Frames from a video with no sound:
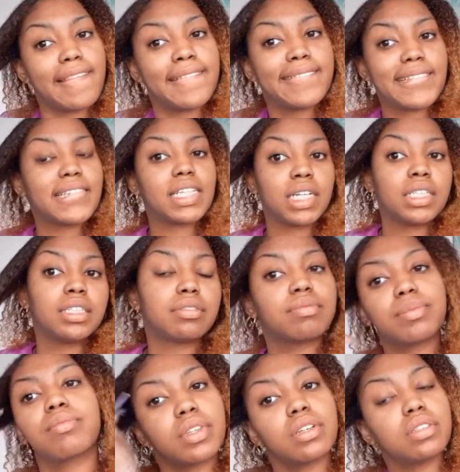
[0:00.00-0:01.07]
Now
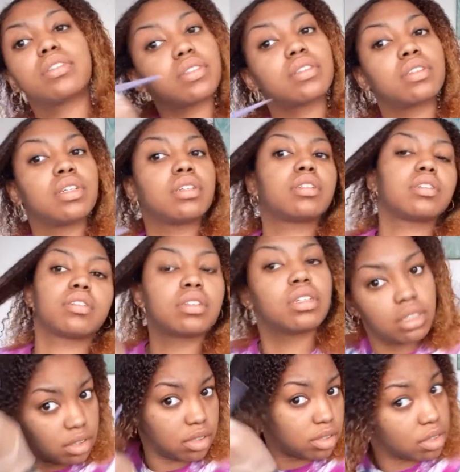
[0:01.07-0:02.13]
the
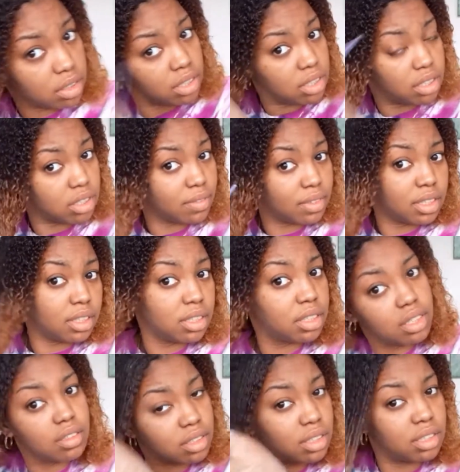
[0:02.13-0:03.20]
temples of my
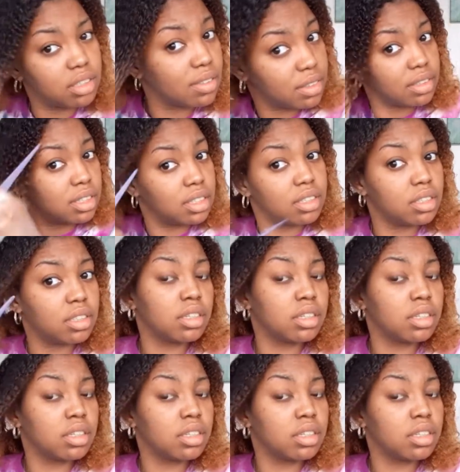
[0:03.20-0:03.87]
hair actually are